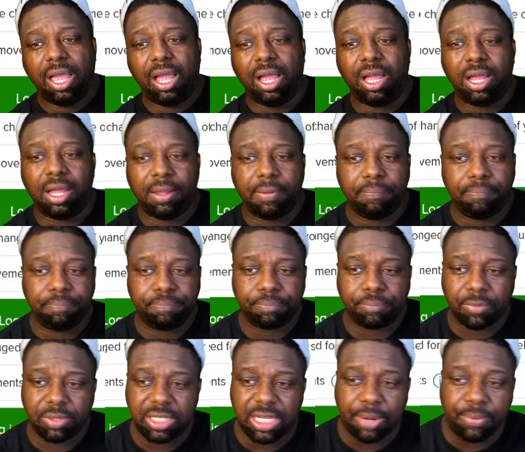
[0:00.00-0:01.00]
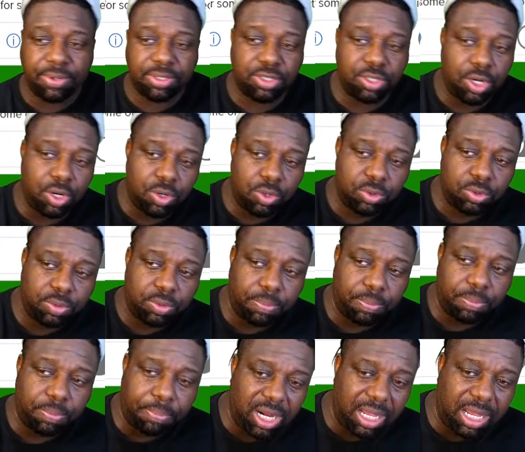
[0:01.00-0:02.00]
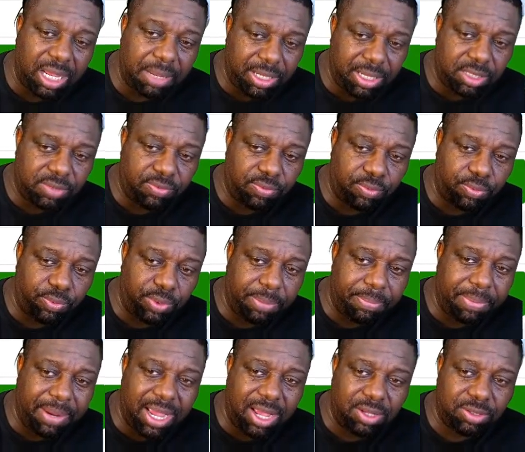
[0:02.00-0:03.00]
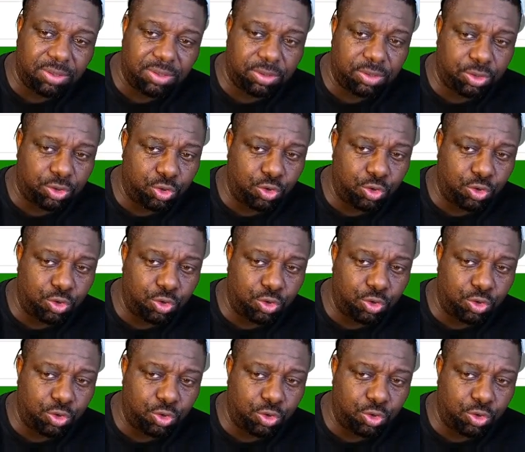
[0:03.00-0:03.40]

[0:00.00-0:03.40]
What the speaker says: Um, Derrick Jones parlay piece, rebounds.